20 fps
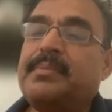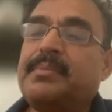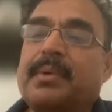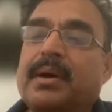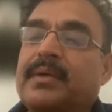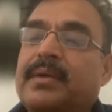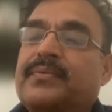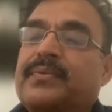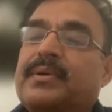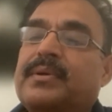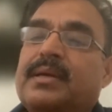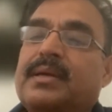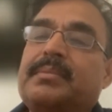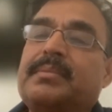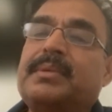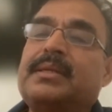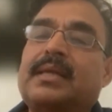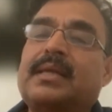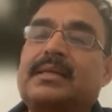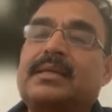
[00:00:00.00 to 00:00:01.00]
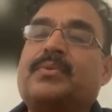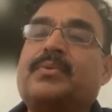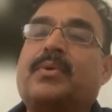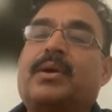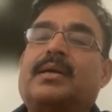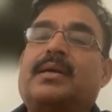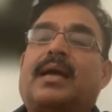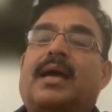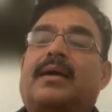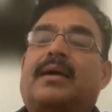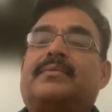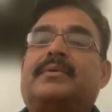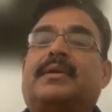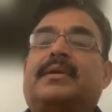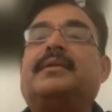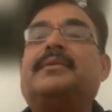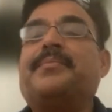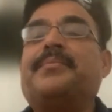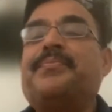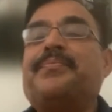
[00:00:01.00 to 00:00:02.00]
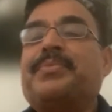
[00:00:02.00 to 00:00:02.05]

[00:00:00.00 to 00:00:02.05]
powerful. That's what I have done.